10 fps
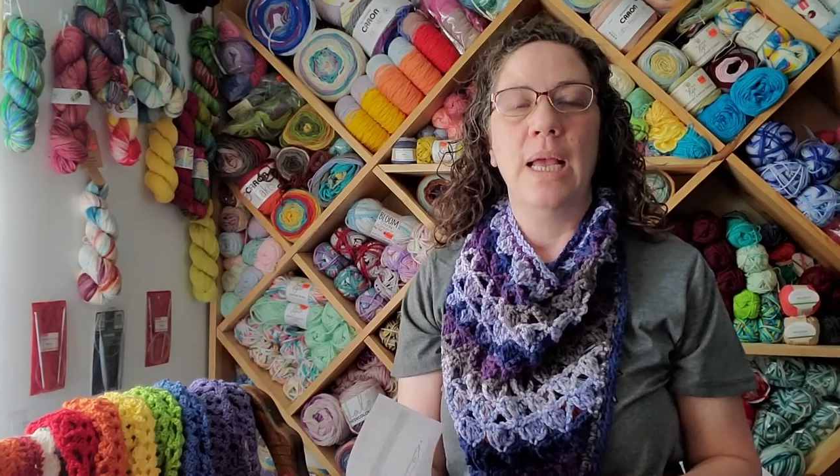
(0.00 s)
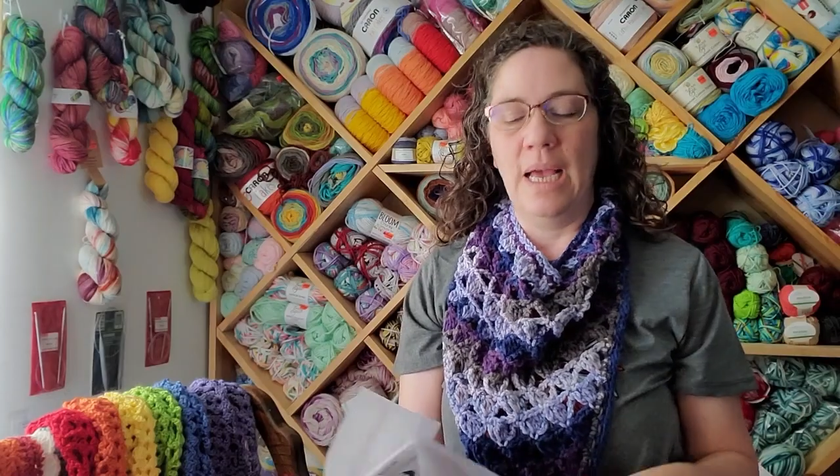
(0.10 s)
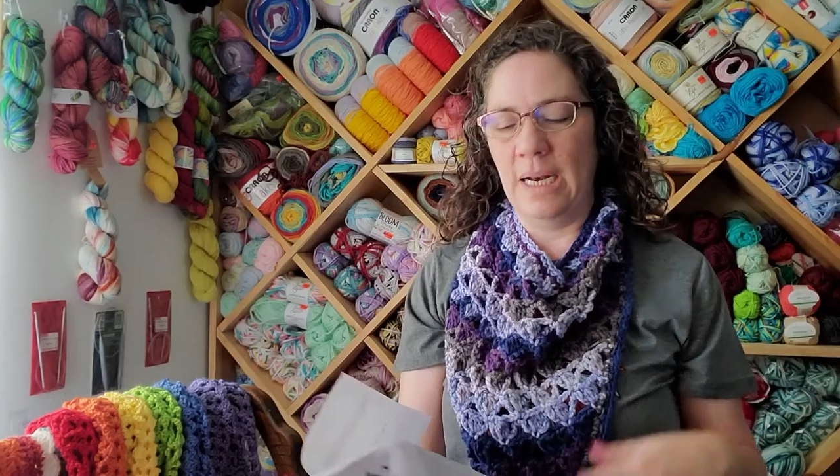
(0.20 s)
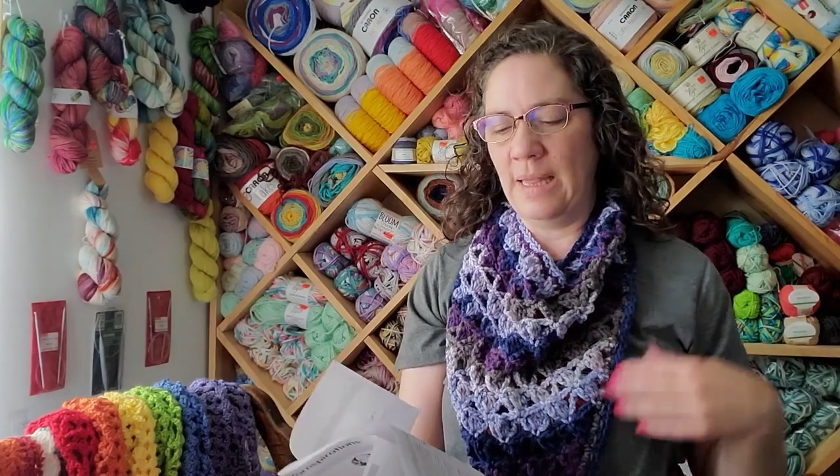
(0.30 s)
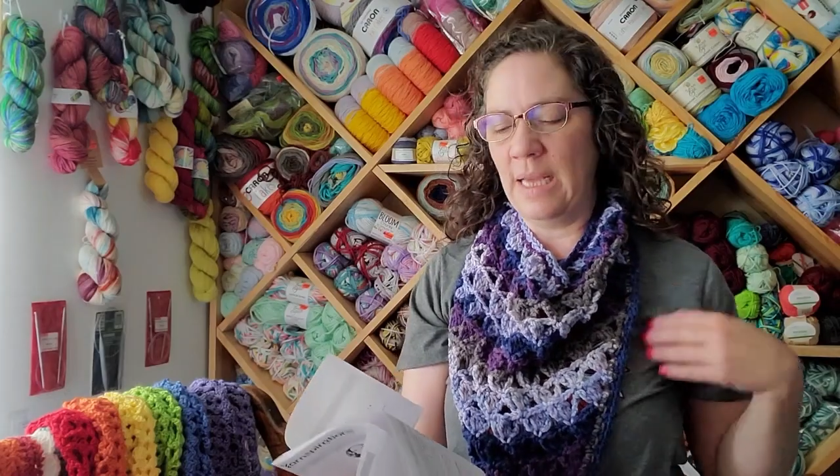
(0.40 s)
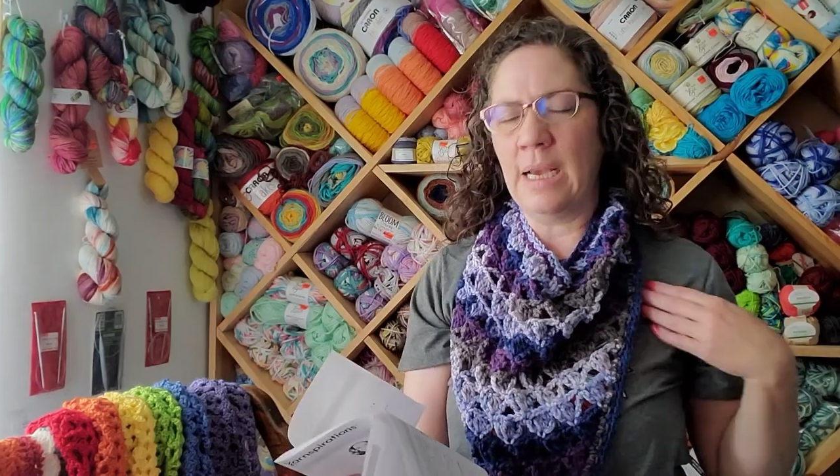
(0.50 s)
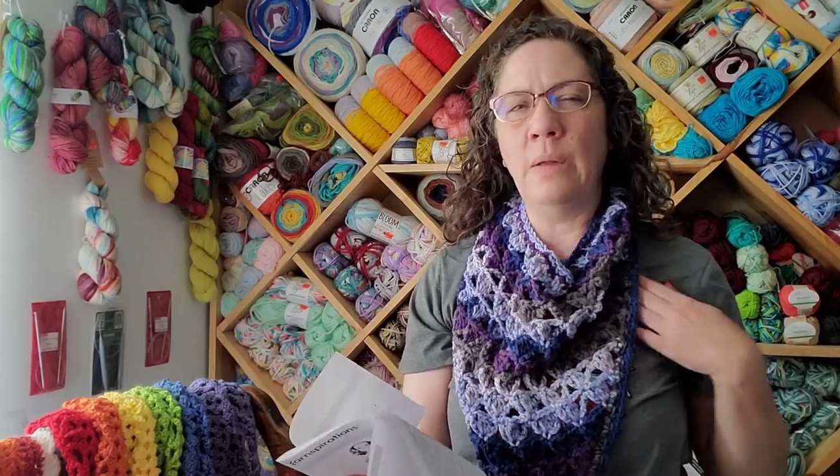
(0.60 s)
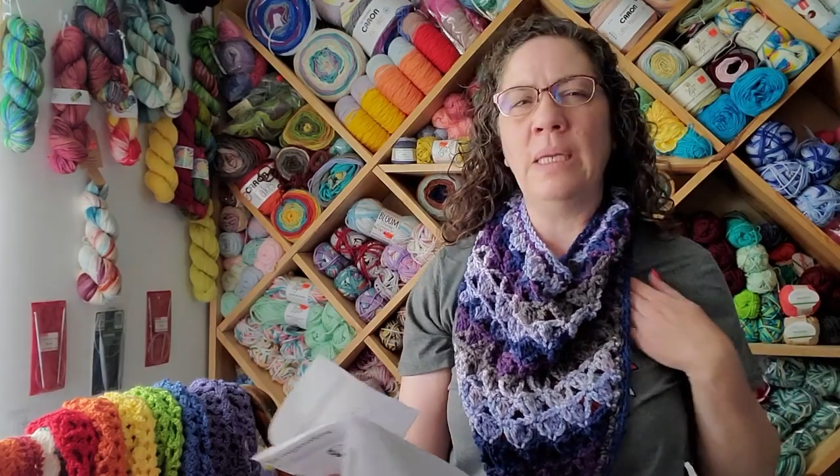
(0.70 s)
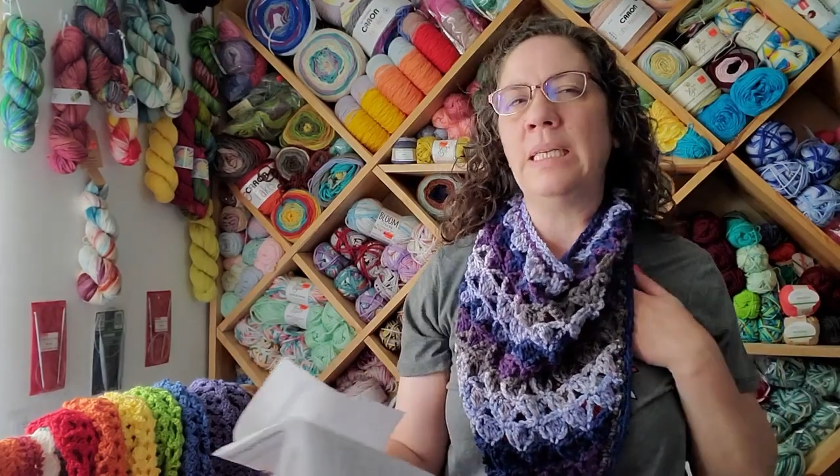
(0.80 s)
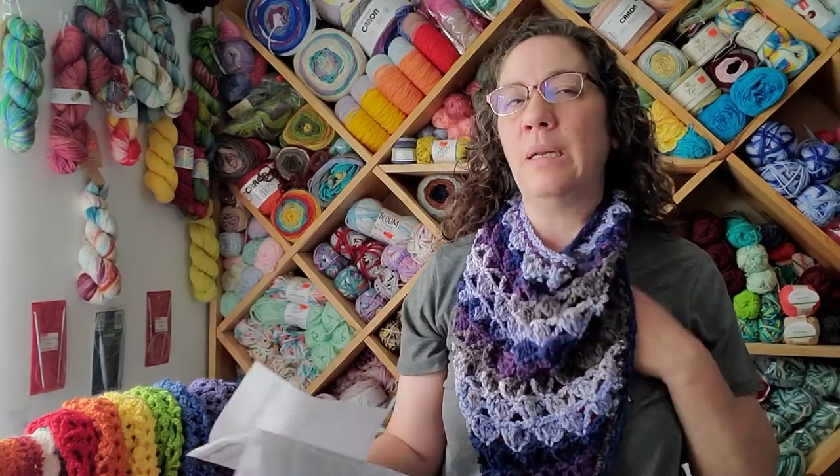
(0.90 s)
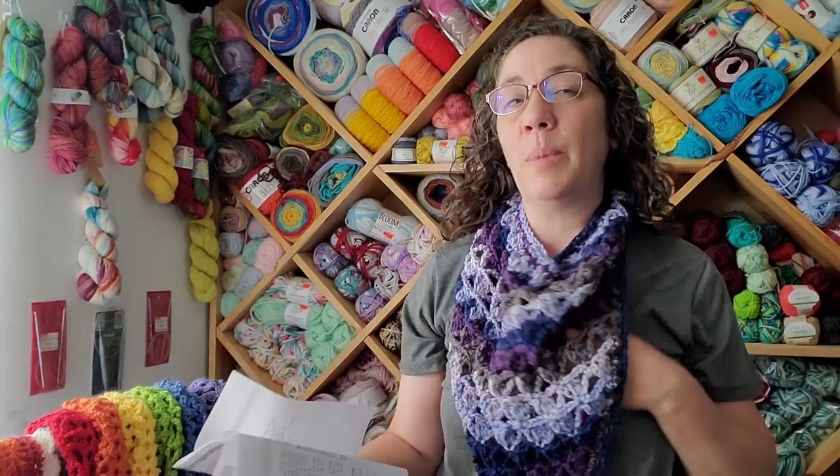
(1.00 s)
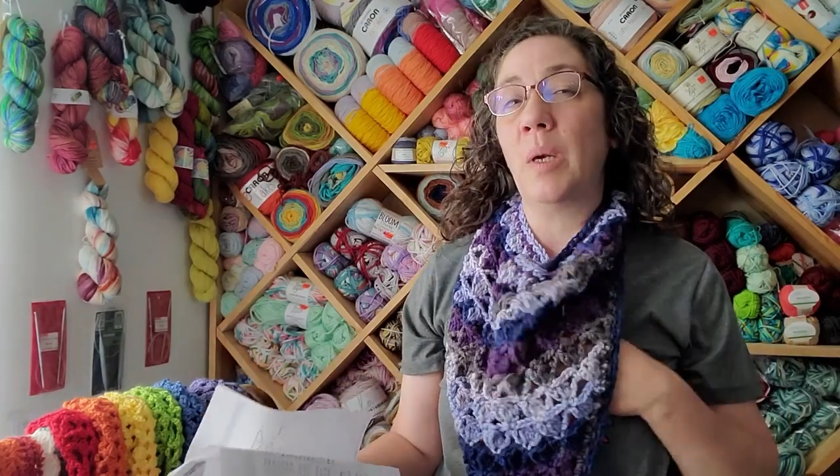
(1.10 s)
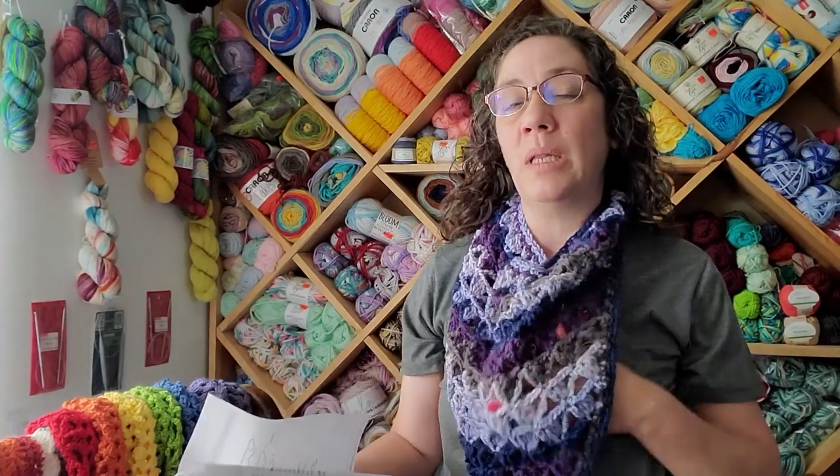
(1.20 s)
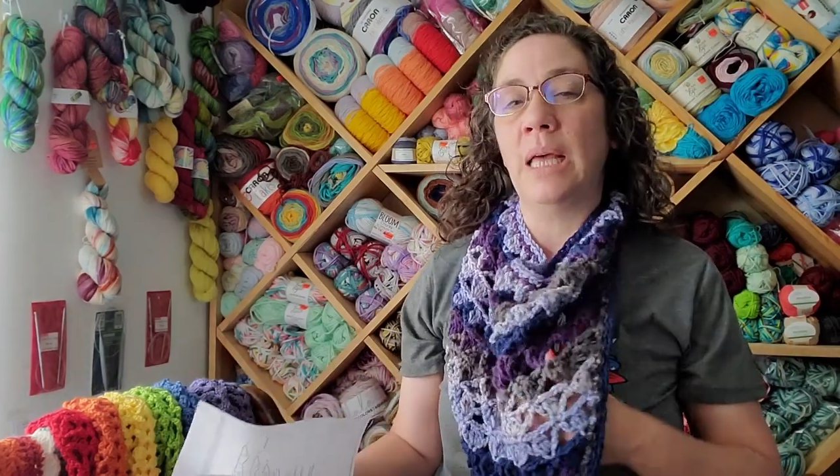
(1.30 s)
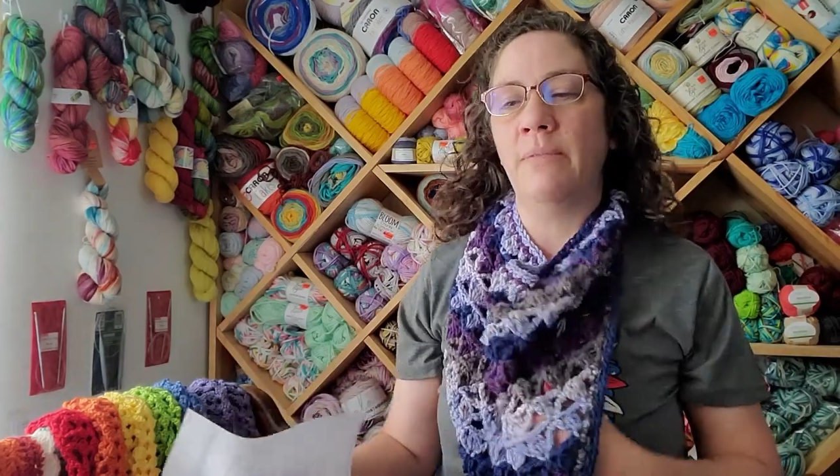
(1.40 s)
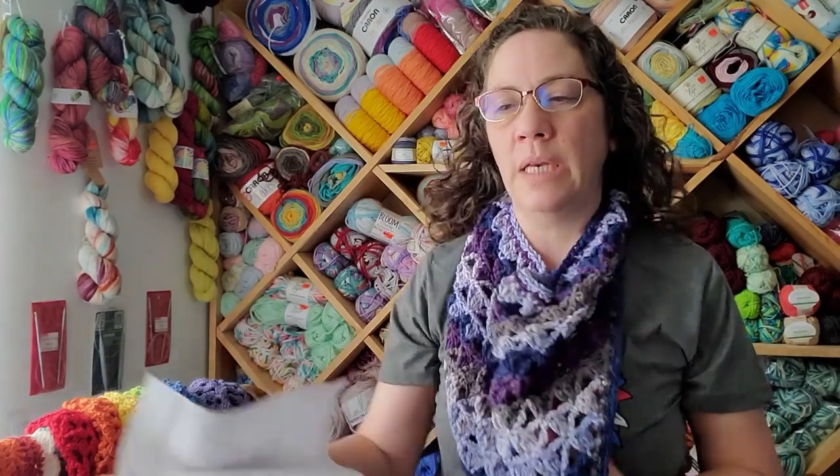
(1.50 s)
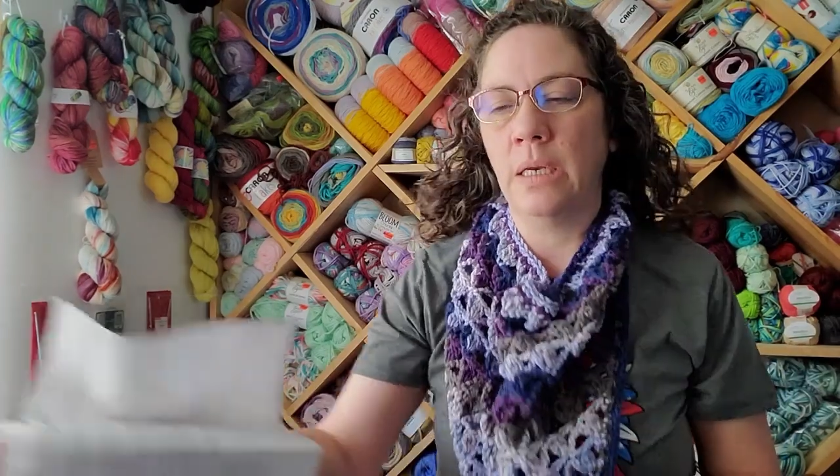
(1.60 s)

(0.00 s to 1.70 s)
And I think I only did about 11,